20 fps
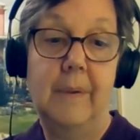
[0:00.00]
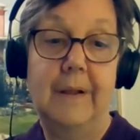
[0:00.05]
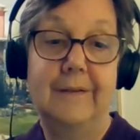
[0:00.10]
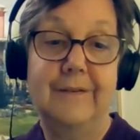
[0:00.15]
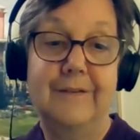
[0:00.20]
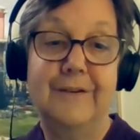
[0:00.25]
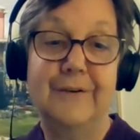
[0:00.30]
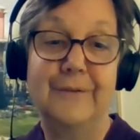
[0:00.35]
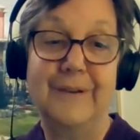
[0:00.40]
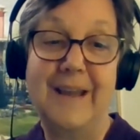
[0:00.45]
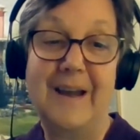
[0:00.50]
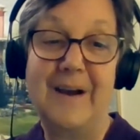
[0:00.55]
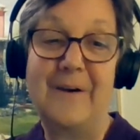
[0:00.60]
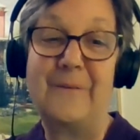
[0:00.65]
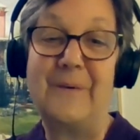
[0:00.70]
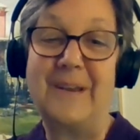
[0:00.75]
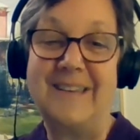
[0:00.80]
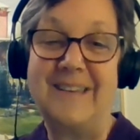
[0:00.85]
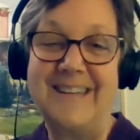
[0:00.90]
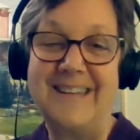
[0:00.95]
And so,
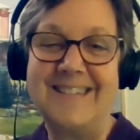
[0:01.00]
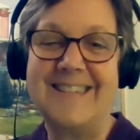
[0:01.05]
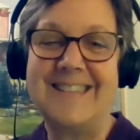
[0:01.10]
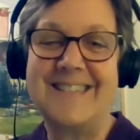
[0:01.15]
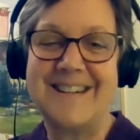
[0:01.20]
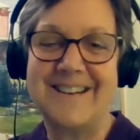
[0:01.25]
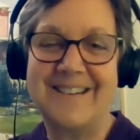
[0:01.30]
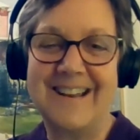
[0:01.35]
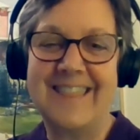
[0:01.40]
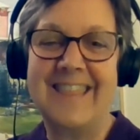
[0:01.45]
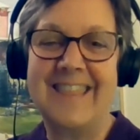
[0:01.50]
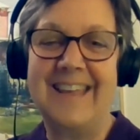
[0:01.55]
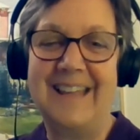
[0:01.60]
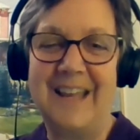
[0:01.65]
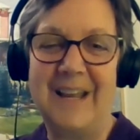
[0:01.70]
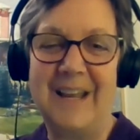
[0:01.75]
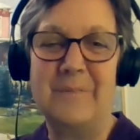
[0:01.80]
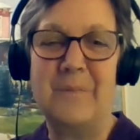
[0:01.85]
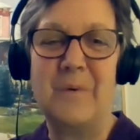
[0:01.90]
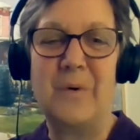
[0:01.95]
yeah, we need to start
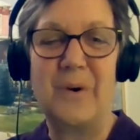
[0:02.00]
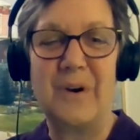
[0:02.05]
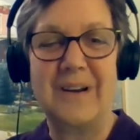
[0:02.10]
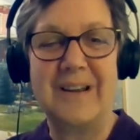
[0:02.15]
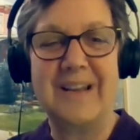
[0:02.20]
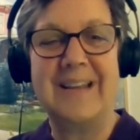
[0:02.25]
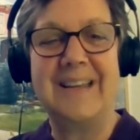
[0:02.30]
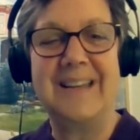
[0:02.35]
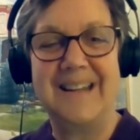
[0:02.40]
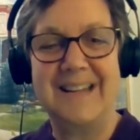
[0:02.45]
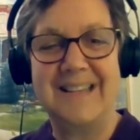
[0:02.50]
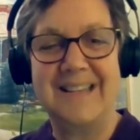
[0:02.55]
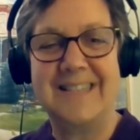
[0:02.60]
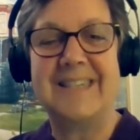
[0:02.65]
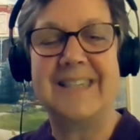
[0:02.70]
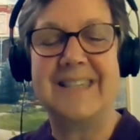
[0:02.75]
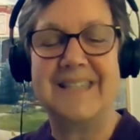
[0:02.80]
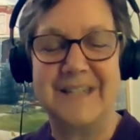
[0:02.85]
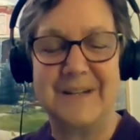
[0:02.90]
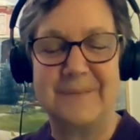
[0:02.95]
thinking more in a
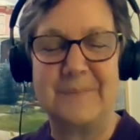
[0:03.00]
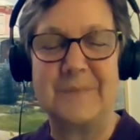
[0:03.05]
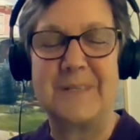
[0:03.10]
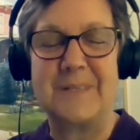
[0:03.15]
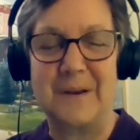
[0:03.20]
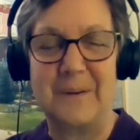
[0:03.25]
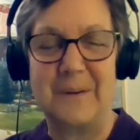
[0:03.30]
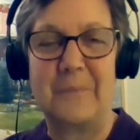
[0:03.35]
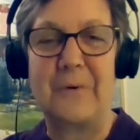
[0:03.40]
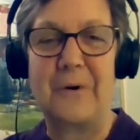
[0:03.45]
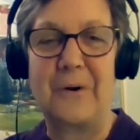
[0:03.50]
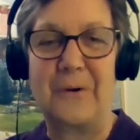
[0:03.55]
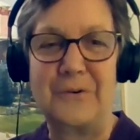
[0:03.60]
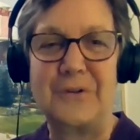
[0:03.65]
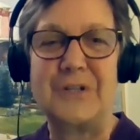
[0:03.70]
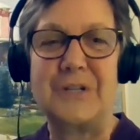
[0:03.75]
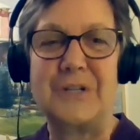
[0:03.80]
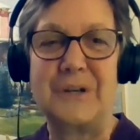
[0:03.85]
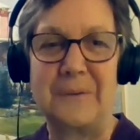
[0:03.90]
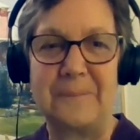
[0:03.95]
systems
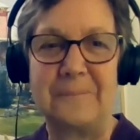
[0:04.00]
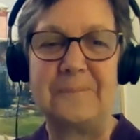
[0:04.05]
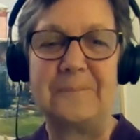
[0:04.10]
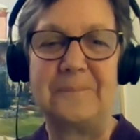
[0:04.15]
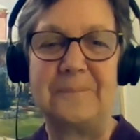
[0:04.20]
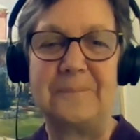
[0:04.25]
approach.